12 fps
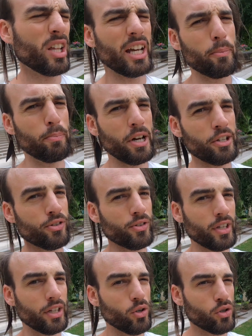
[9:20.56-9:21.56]
like a buzzer
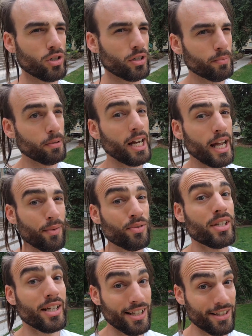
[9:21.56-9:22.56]
than a horn,
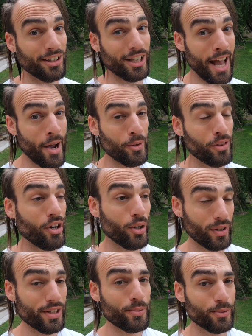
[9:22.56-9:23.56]
perhaps. It's loud
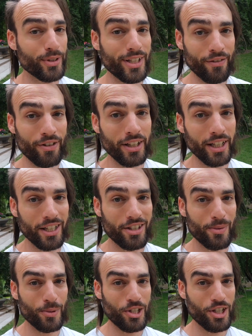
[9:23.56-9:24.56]
though. This will definitely get someone's